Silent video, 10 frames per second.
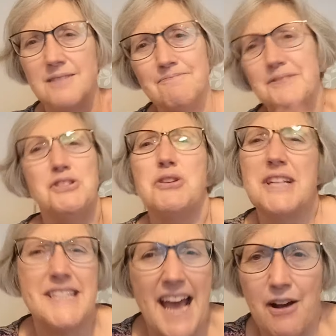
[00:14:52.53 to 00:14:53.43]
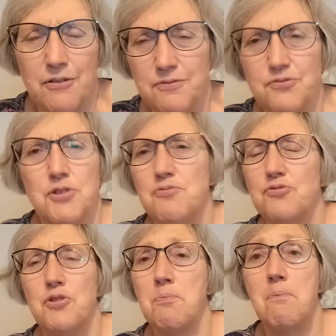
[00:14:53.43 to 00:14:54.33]
You can tell from
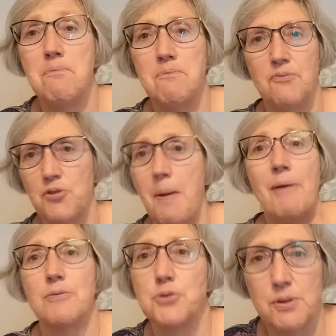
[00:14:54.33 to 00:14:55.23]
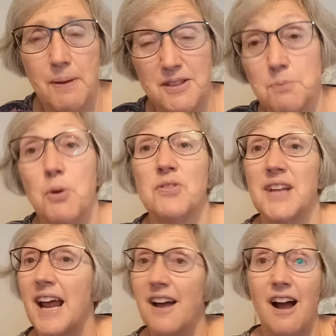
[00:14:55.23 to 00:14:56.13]
how I'm talking about this book
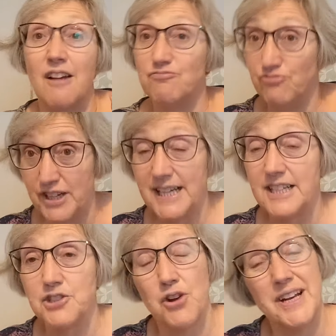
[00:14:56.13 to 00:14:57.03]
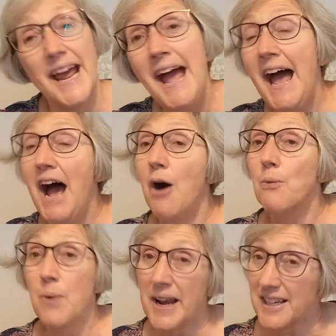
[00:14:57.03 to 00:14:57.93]
that I really enjoyed it.
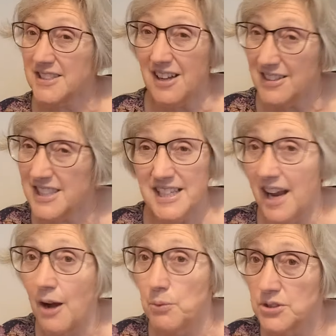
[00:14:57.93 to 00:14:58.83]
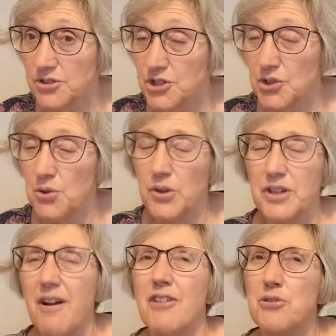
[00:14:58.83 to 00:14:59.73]
When I started it, I wasn't sure.
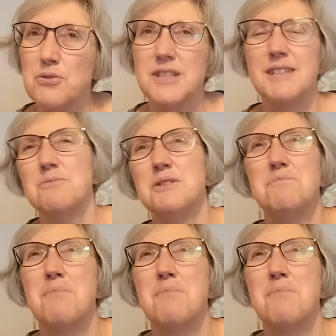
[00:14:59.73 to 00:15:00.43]
You know, I thought it